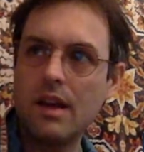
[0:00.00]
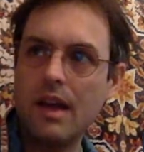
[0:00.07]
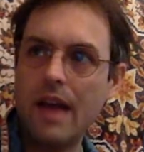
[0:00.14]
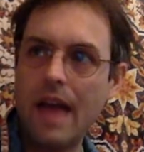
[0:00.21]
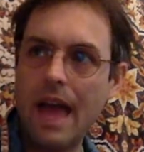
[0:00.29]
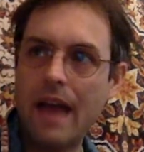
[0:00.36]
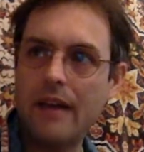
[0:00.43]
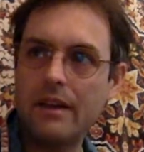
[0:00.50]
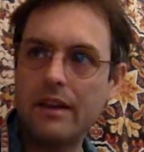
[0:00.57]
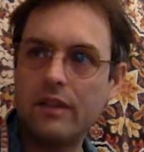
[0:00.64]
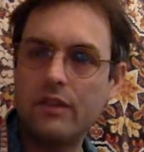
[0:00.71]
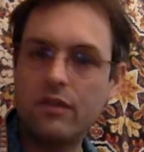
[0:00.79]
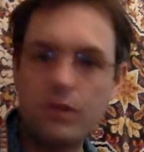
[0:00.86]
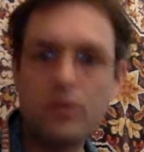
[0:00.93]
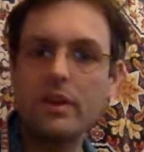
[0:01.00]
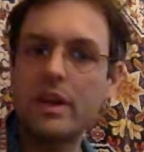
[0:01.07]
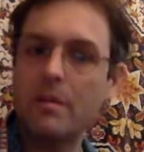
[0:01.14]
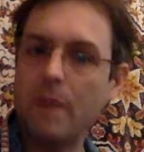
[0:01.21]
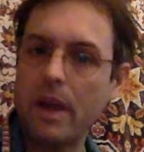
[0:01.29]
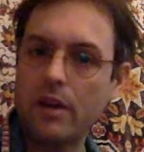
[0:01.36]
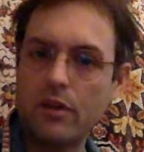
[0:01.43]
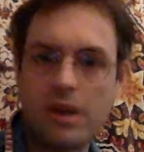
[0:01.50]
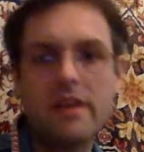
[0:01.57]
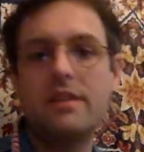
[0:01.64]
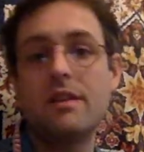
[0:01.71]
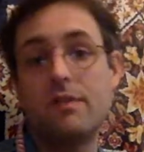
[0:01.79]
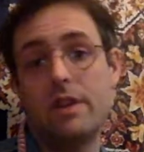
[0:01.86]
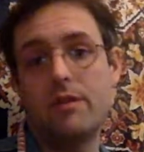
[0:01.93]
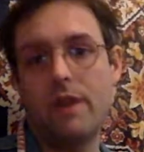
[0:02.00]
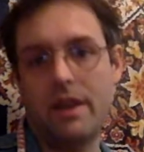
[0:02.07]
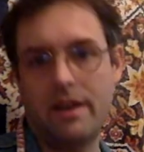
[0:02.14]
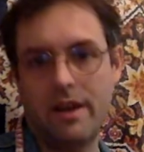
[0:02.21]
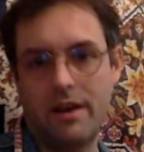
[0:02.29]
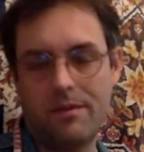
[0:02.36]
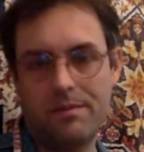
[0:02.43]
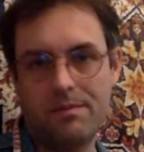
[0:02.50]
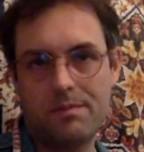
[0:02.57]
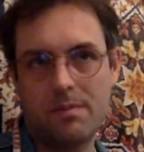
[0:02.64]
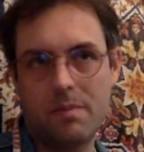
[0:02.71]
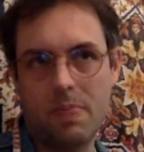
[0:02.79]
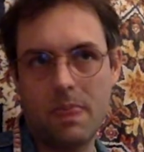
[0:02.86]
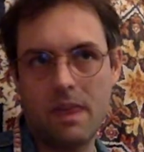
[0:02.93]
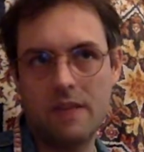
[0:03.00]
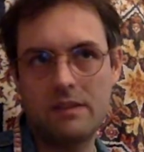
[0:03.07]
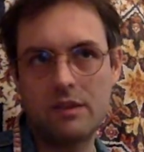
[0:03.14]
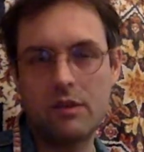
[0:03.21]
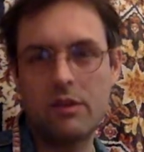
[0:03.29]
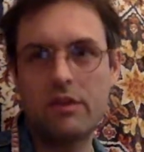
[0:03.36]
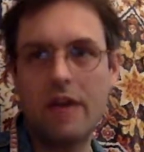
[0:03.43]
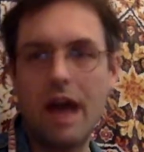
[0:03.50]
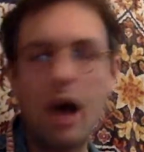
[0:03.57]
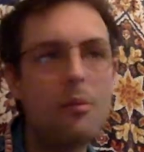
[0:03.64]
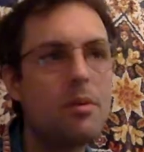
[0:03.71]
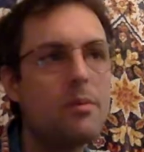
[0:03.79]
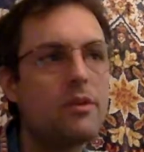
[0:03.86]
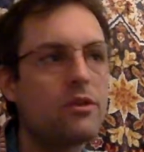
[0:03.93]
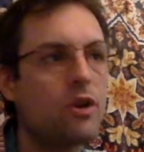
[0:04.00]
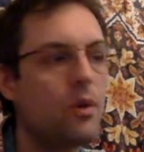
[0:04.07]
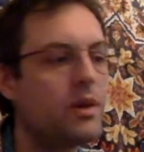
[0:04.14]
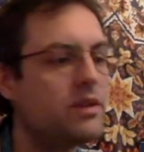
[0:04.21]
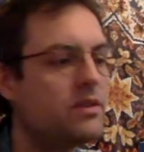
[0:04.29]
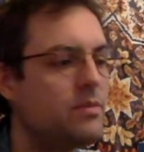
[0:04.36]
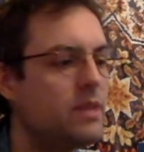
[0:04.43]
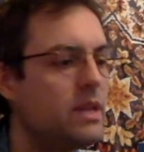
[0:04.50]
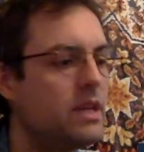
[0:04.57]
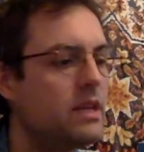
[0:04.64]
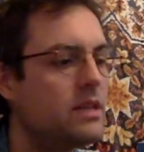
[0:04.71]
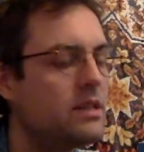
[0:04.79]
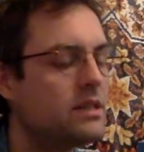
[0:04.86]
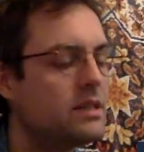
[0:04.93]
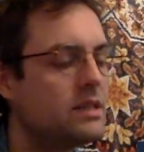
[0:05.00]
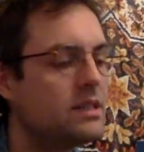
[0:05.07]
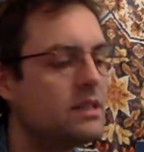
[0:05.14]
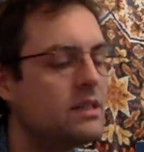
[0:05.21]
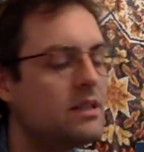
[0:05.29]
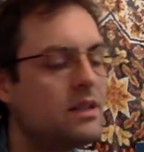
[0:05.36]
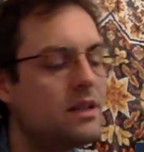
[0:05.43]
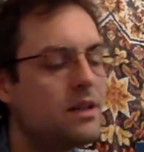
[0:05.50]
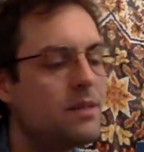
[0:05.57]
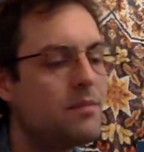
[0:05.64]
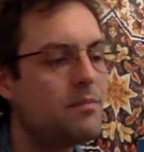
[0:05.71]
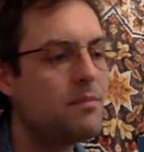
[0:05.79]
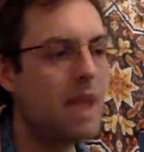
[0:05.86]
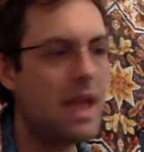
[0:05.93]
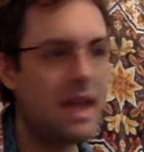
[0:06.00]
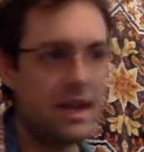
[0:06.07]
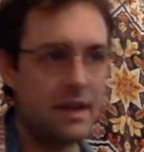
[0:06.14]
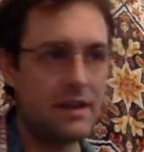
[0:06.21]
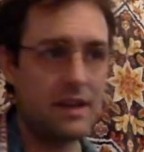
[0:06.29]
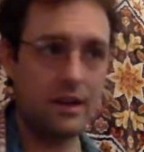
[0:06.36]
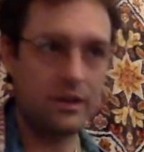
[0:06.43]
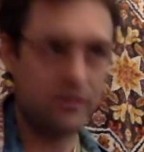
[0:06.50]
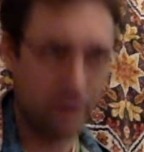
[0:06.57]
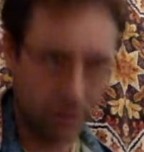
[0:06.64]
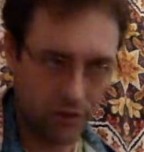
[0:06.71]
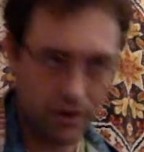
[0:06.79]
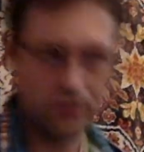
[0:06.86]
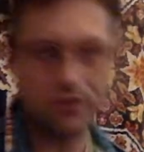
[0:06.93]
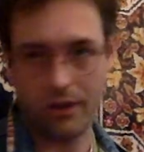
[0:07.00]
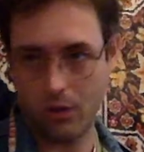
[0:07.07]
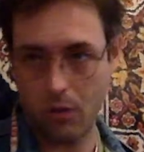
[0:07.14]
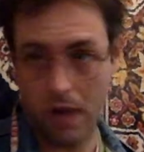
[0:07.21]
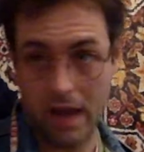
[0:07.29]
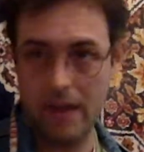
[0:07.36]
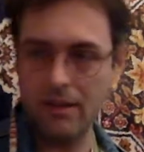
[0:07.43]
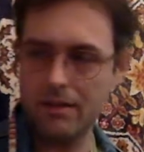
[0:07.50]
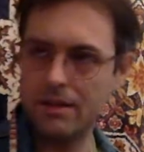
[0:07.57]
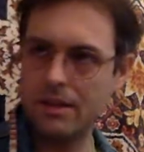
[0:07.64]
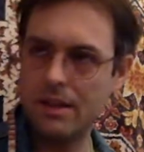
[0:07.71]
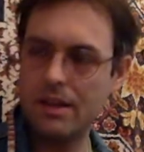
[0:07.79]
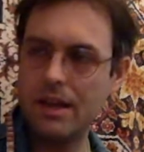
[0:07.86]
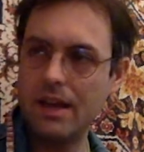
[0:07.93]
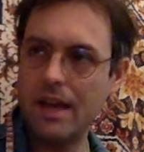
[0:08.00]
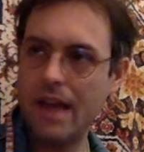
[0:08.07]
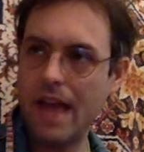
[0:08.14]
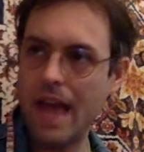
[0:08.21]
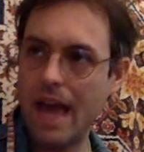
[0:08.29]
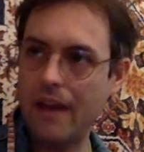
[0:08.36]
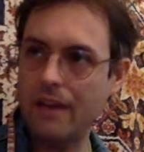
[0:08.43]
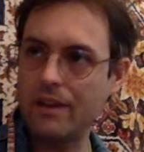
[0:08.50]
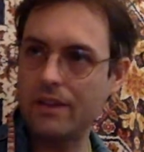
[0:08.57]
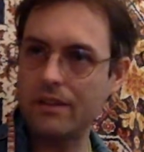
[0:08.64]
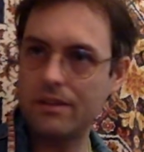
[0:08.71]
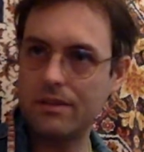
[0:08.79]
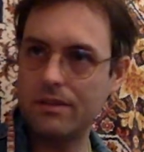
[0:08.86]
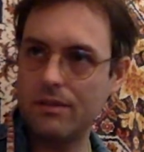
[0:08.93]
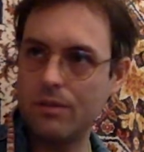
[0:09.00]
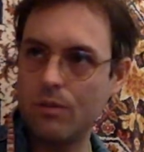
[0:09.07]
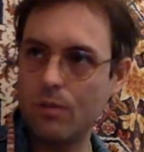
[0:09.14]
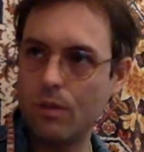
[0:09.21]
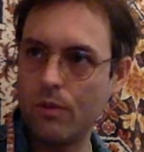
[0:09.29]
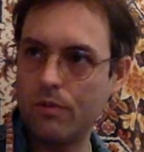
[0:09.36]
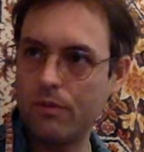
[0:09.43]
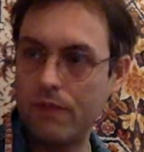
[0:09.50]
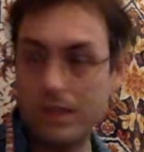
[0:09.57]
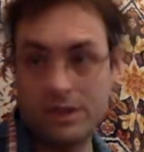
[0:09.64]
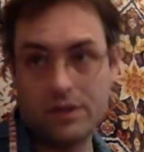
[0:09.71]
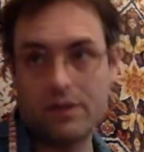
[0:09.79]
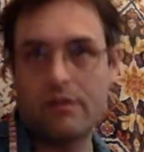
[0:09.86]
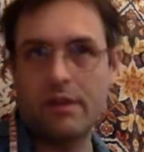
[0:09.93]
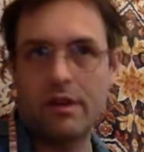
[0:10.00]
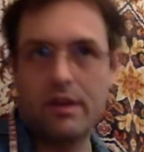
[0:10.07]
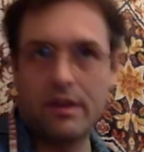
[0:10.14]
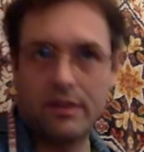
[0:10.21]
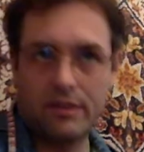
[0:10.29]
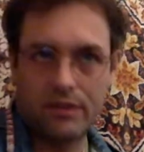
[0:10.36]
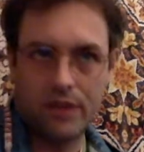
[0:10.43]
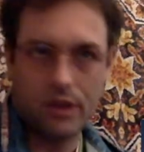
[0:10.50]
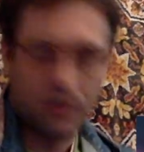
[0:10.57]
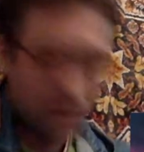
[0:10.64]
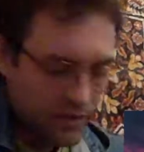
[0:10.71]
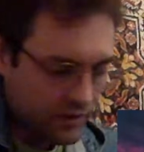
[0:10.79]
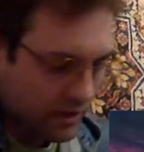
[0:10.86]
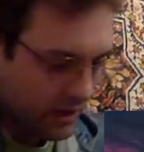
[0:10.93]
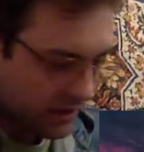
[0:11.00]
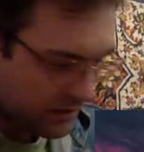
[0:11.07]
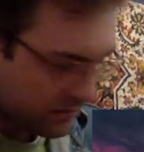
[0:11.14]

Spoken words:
and it's fueling my creativity right now. And so this album is going to be made in a synchronistic way, and will feature various synchronistic...